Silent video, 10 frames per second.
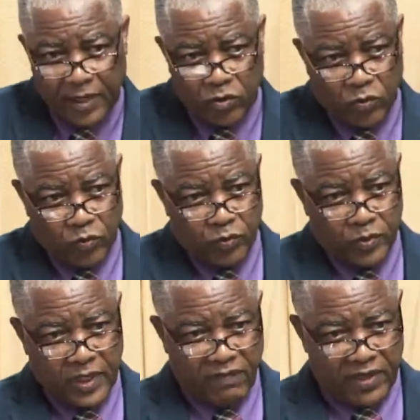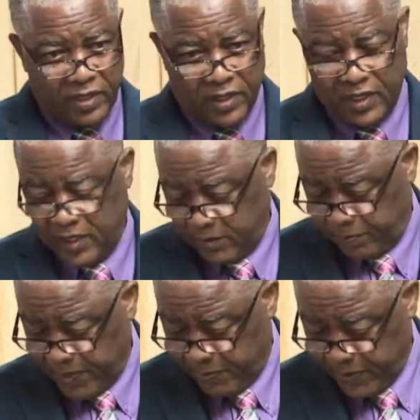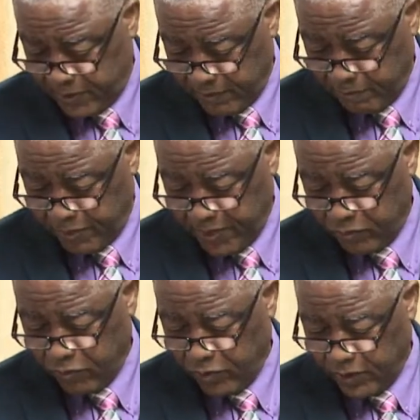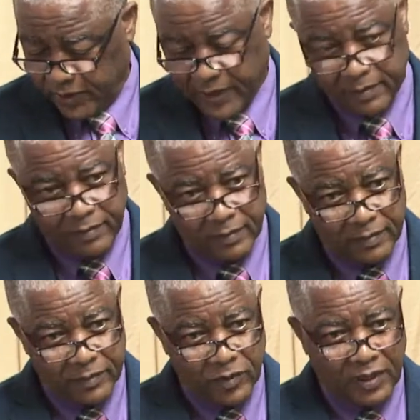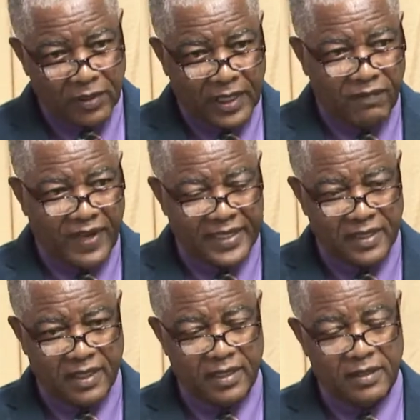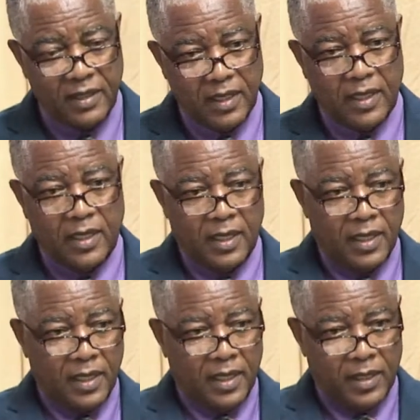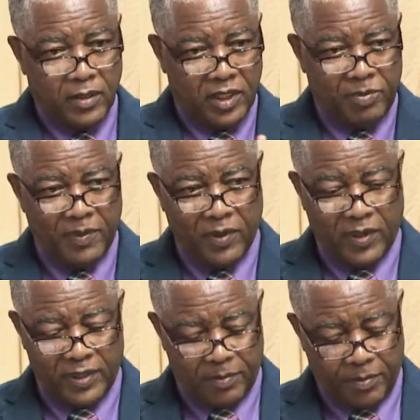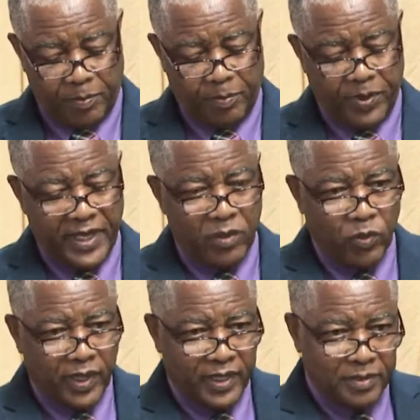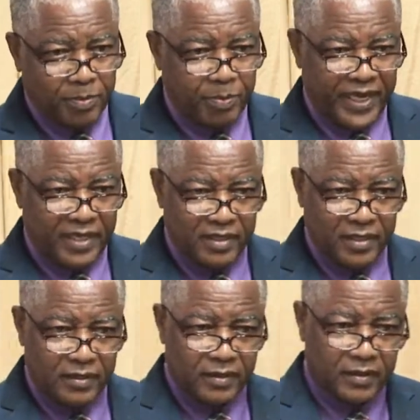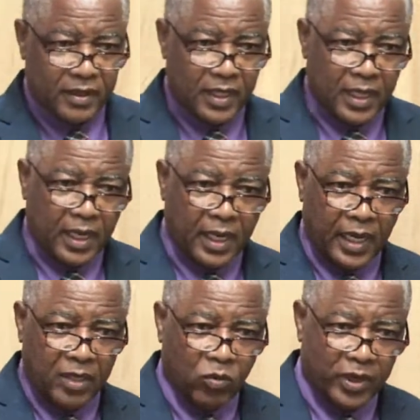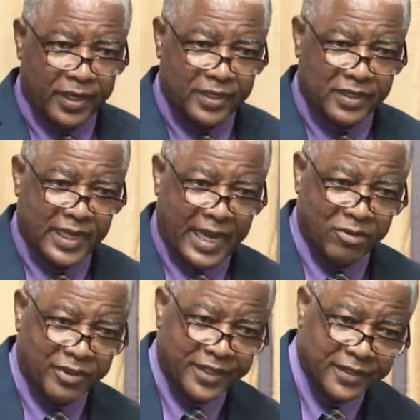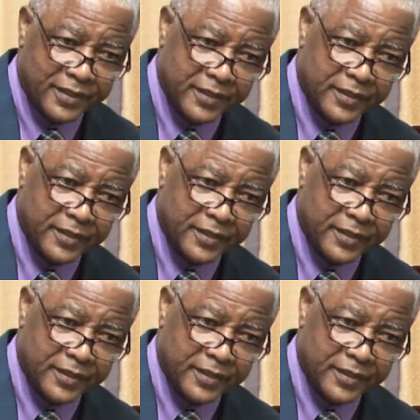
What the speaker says: you give it to these people to build roads and do all kind of fancy things, those people are going to pay the workers pittance, cut the workers' salaries